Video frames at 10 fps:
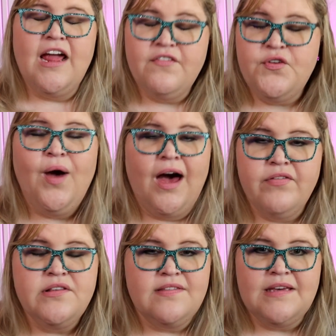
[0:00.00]
If you
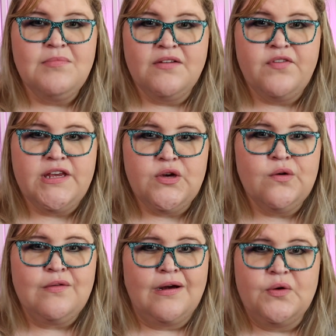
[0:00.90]
haven't seen my
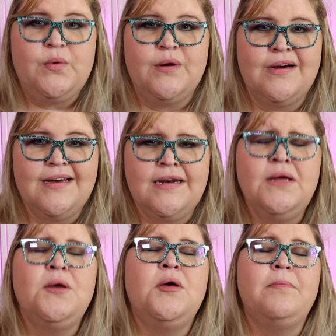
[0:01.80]
videos on QuiltCon,
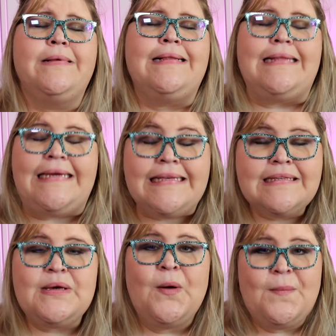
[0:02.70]

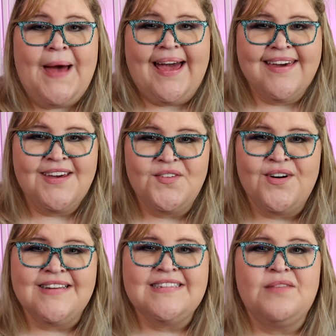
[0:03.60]
please go back and
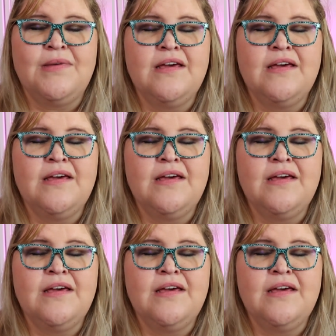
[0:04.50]
watch them.